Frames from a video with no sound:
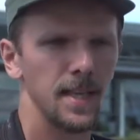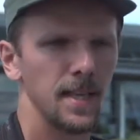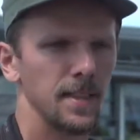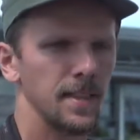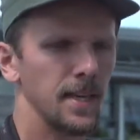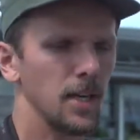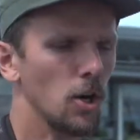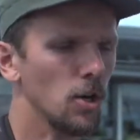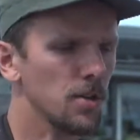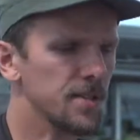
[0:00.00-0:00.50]

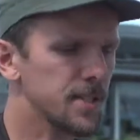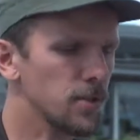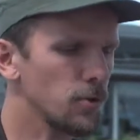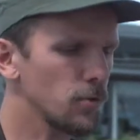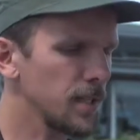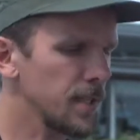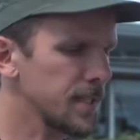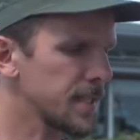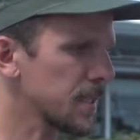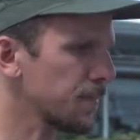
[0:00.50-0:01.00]
They also
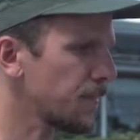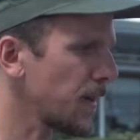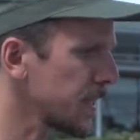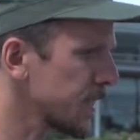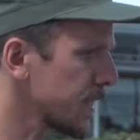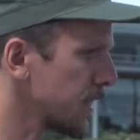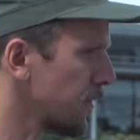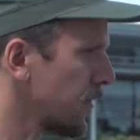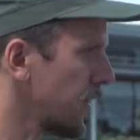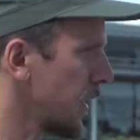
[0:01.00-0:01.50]
need
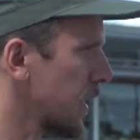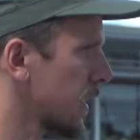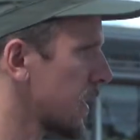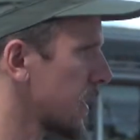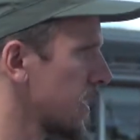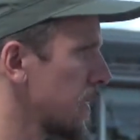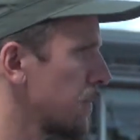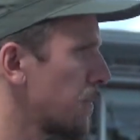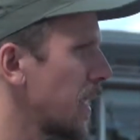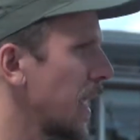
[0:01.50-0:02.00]

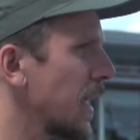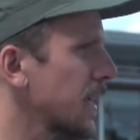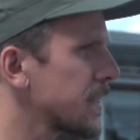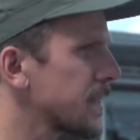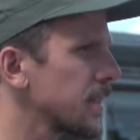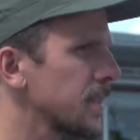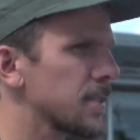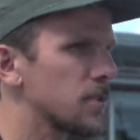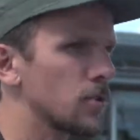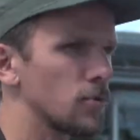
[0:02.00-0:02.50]
specific
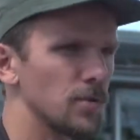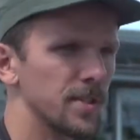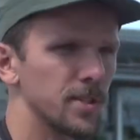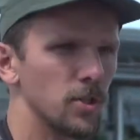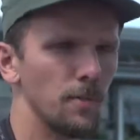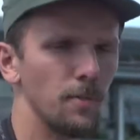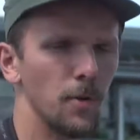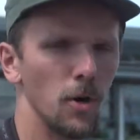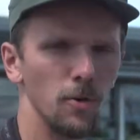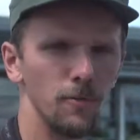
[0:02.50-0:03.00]
places to
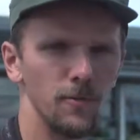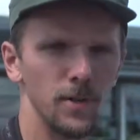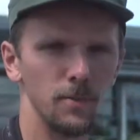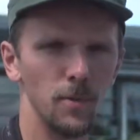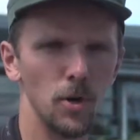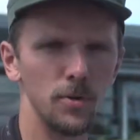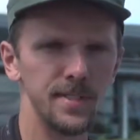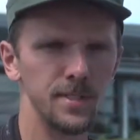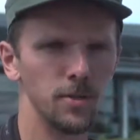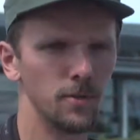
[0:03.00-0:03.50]
stop over.
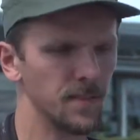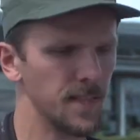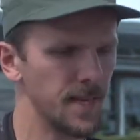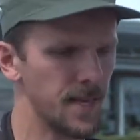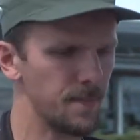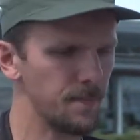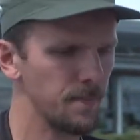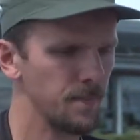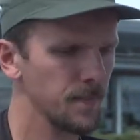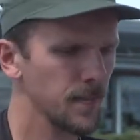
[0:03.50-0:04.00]
Most of
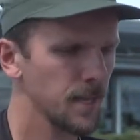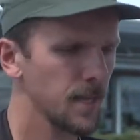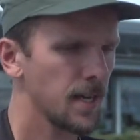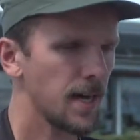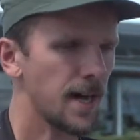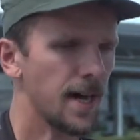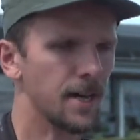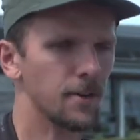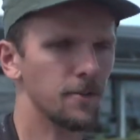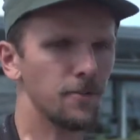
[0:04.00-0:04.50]
them
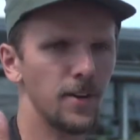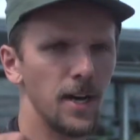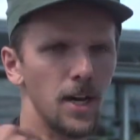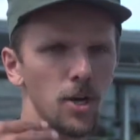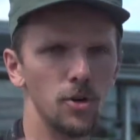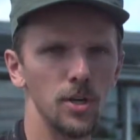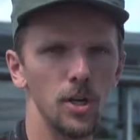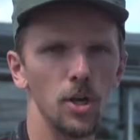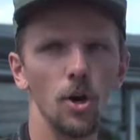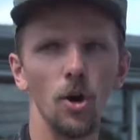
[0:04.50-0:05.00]
are
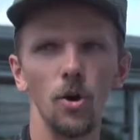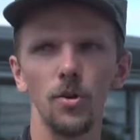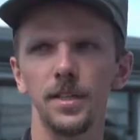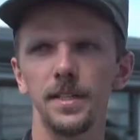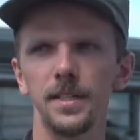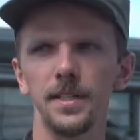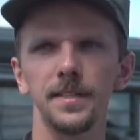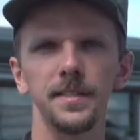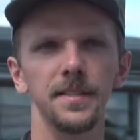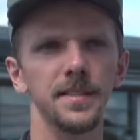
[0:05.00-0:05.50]
very long
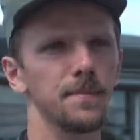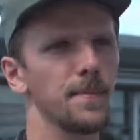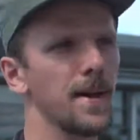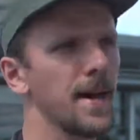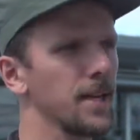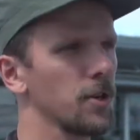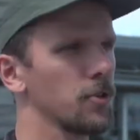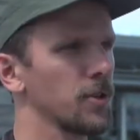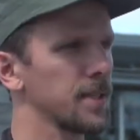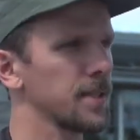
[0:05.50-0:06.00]
distance
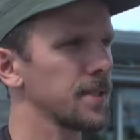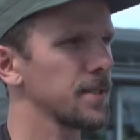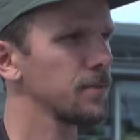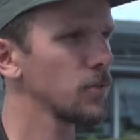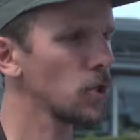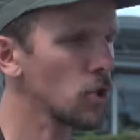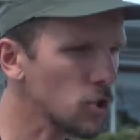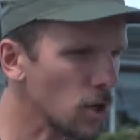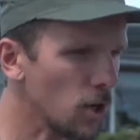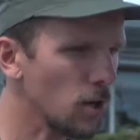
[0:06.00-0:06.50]
migrants,
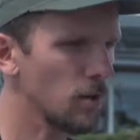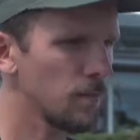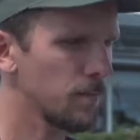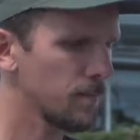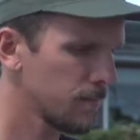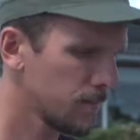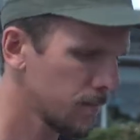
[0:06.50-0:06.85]
not all.